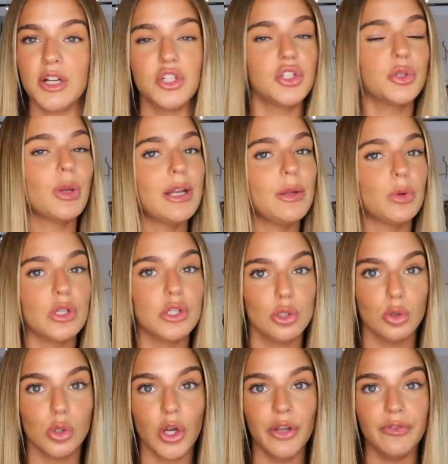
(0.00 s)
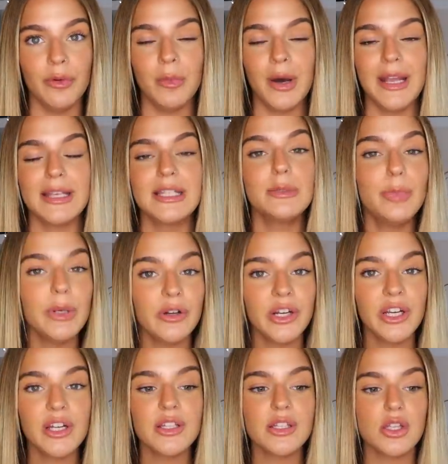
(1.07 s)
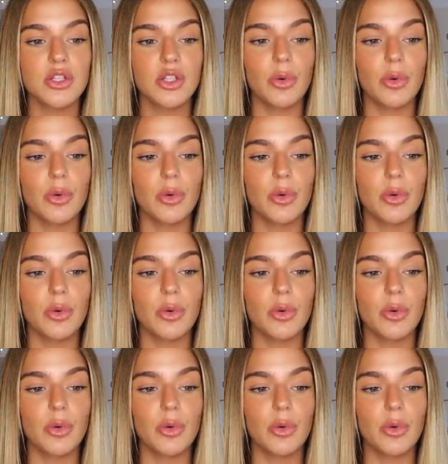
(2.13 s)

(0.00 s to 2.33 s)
I just quickly want to talk over my experience.